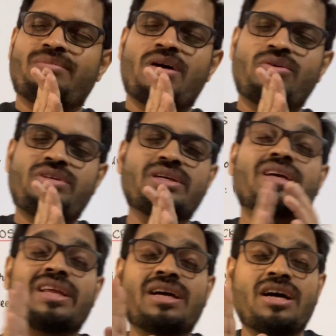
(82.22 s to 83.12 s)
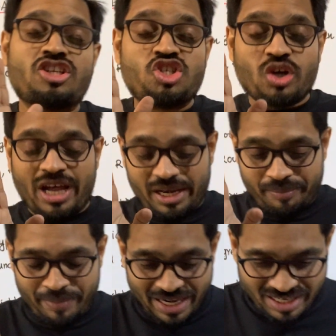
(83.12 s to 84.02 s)
about Gregor
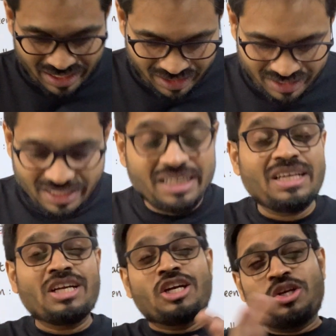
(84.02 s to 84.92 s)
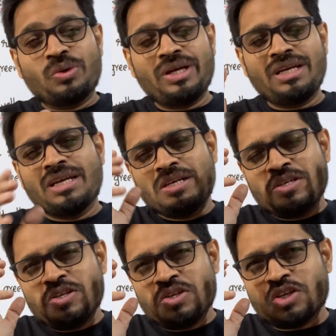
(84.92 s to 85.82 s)
Johann Mendel doing
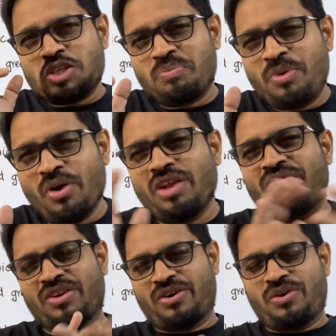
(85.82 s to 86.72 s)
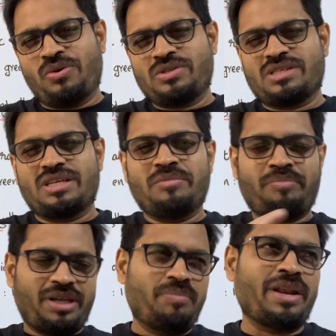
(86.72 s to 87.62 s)
such beautiful crosses in
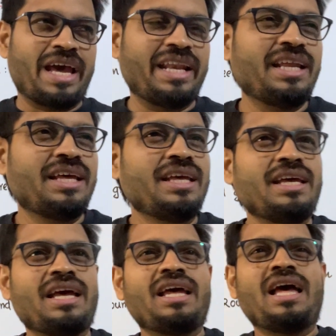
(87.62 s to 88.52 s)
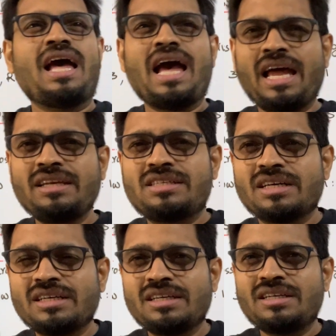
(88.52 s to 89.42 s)
pea plant, and
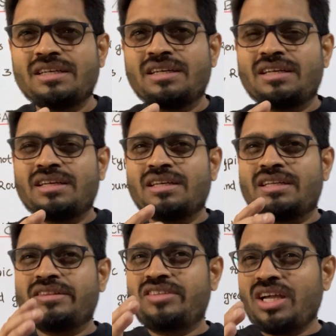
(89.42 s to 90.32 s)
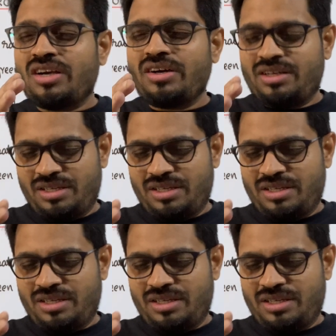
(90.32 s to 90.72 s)
there